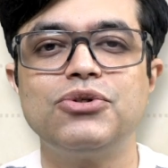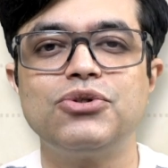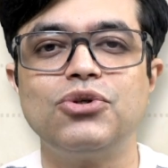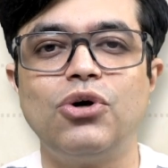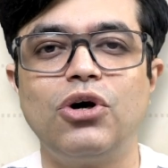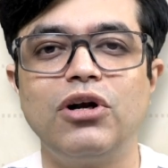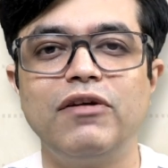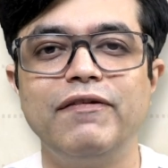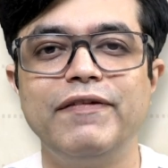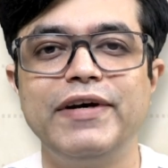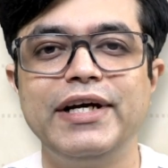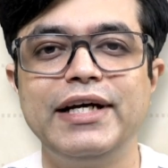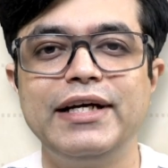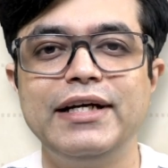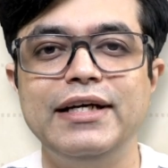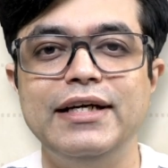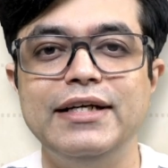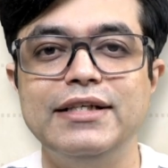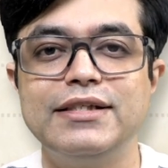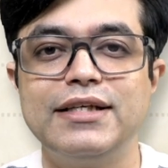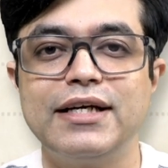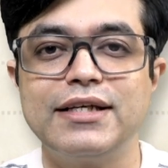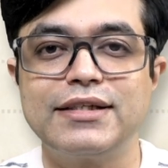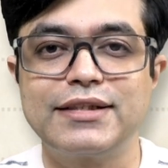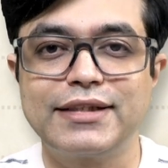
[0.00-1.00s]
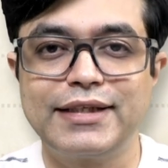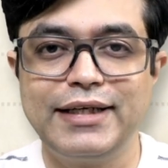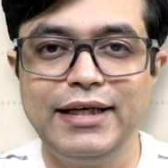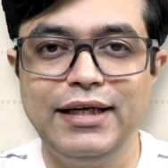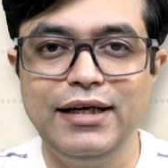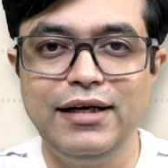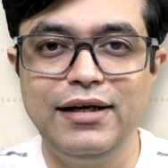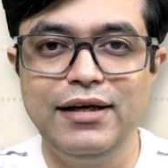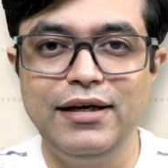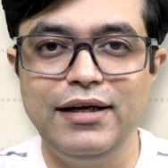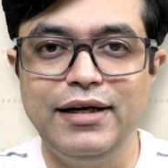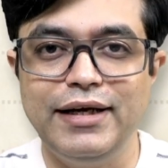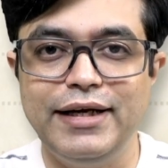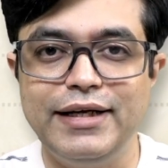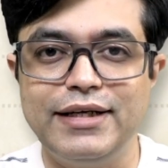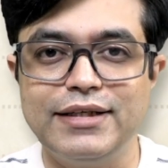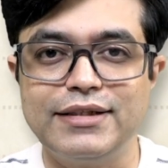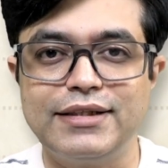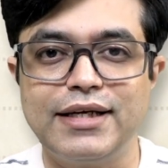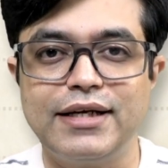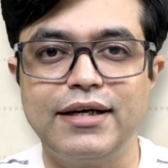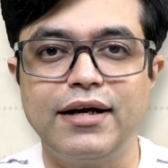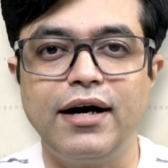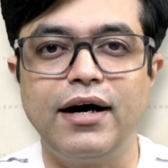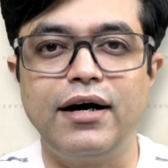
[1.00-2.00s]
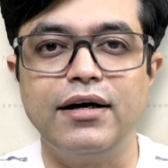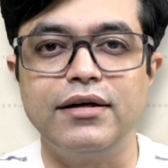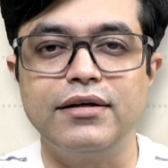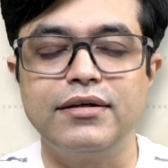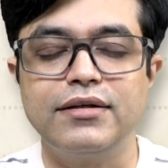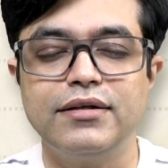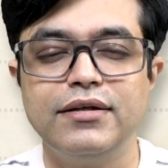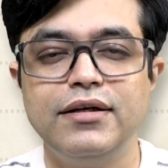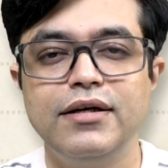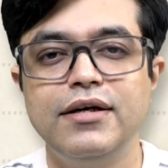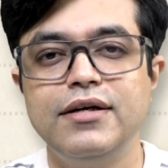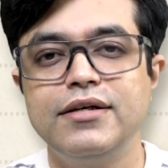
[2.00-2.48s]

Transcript: solving is a skill, it is an art.